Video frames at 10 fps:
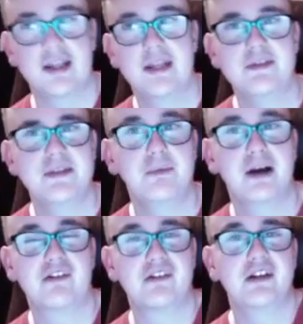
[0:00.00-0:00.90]
saying
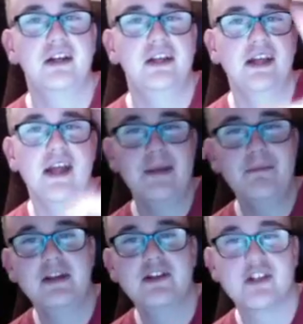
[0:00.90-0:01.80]
background, your
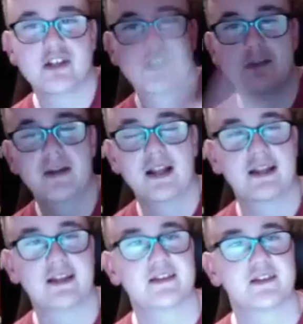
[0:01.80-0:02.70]
image should be like
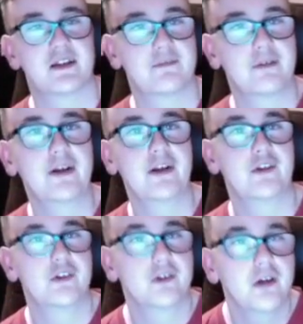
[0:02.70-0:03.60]
this now. Very good.
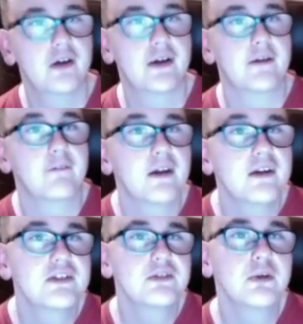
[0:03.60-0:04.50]
Okay,
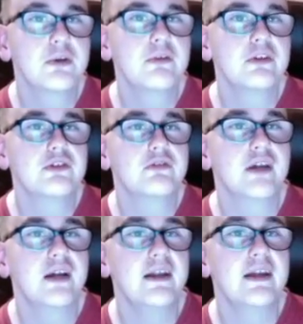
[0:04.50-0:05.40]
so what you want to do
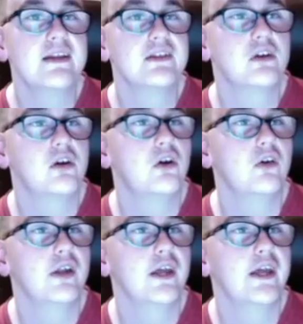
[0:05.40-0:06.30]
then is
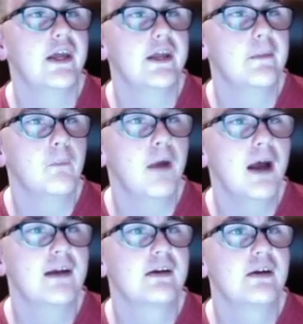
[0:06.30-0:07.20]
on a
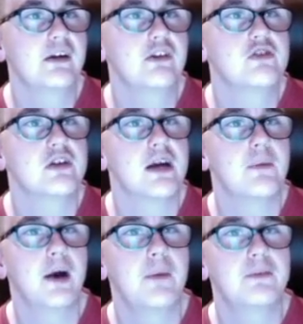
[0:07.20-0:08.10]
Mac, you should come
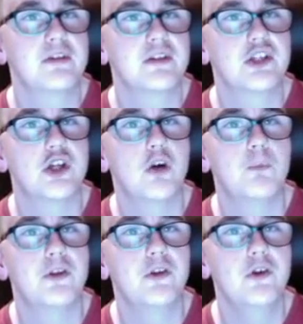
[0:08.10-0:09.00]
up to the top
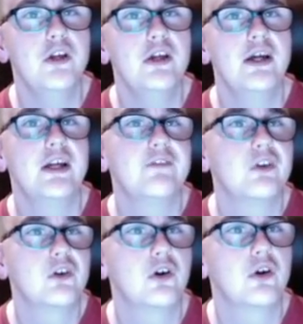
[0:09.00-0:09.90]
here, and if
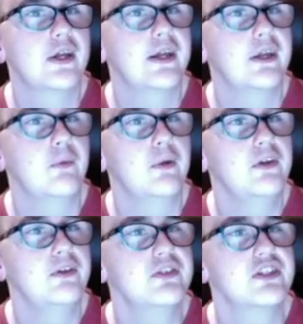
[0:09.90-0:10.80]
you're on a
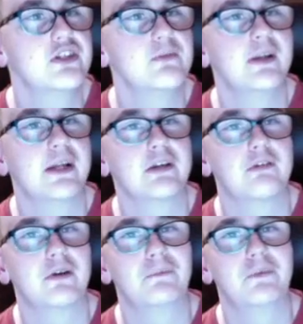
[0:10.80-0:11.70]
Windows, it should be like
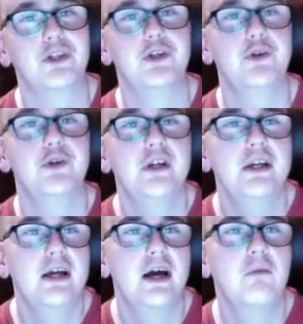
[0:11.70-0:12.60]
around here.
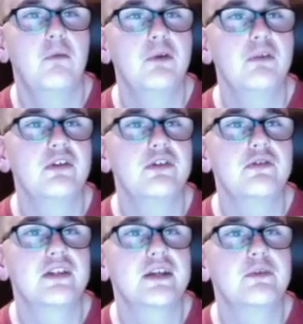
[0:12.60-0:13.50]
And what you want to do
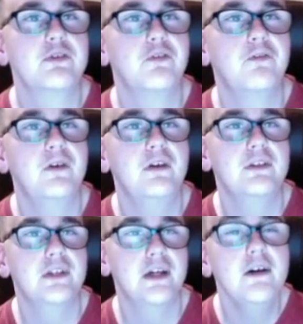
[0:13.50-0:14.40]
is come to Filter,